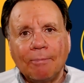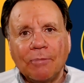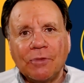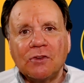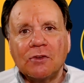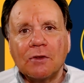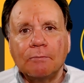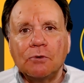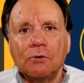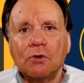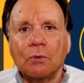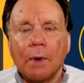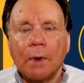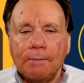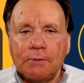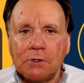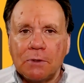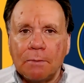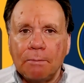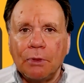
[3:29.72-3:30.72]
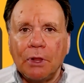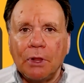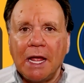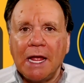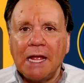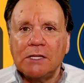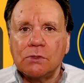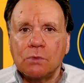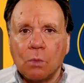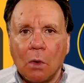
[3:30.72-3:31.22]
subscription
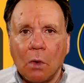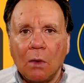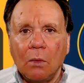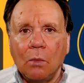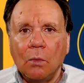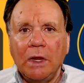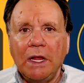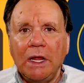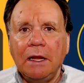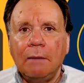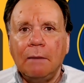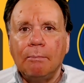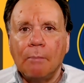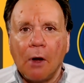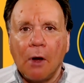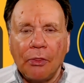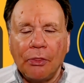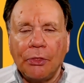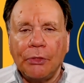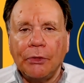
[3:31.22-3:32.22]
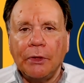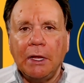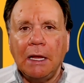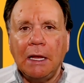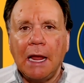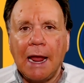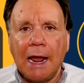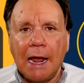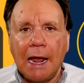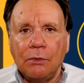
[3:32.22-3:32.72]
plans, 1 week,
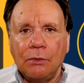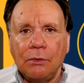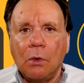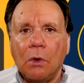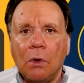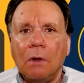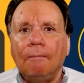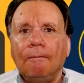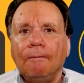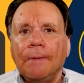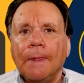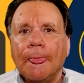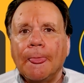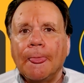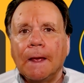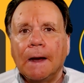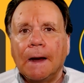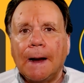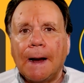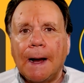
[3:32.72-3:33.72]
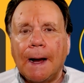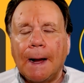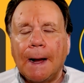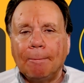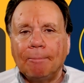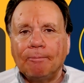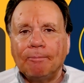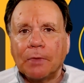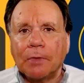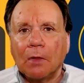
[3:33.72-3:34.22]
monthly, annual,
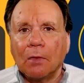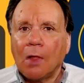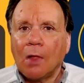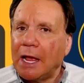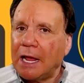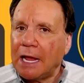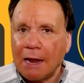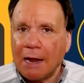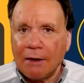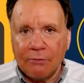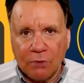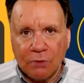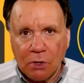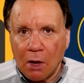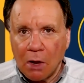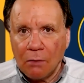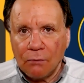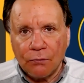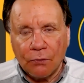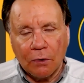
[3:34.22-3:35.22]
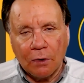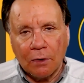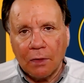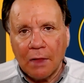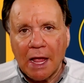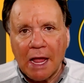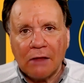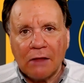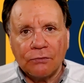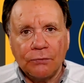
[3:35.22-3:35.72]
like I've done for the
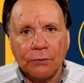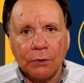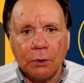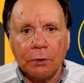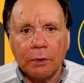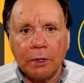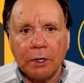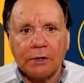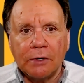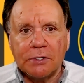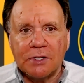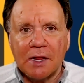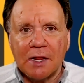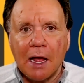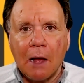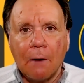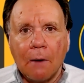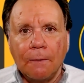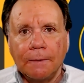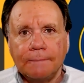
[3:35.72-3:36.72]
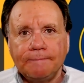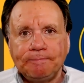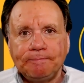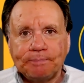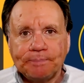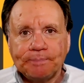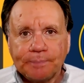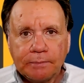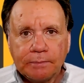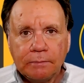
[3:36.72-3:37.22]
last few years now,
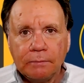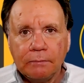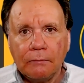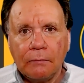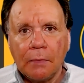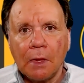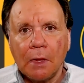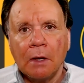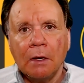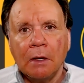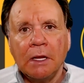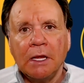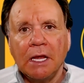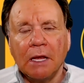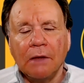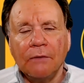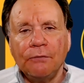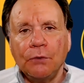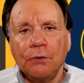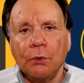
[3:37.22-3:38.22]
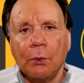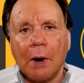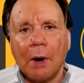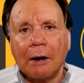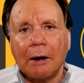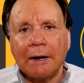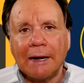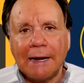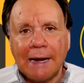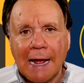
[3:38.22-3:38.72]
if you
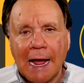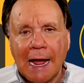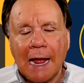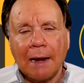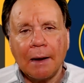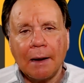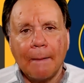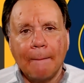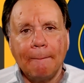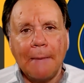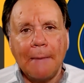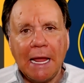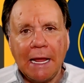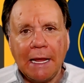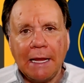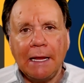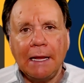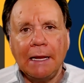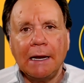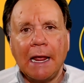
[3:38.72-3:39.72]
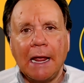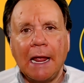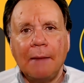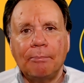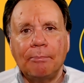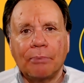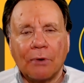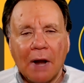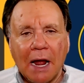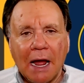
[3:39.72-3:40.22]
are not making a
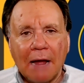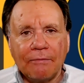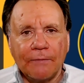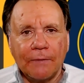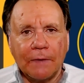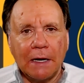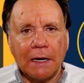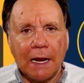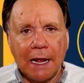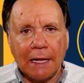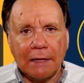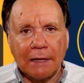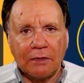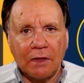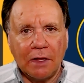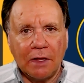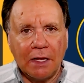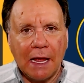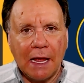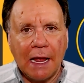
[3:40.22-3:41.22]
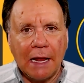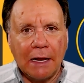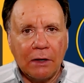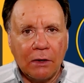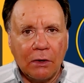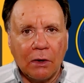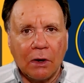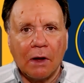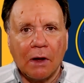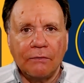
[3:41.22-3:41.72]
profit at the
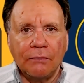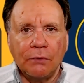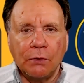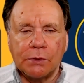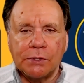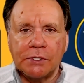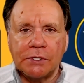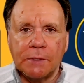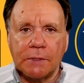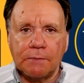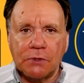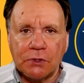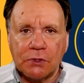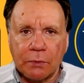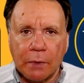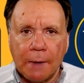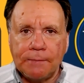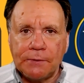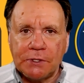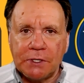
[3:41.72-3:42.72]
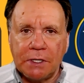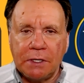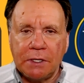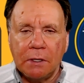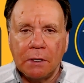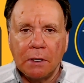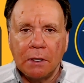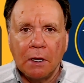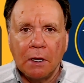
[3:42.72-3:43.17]
end of your subscription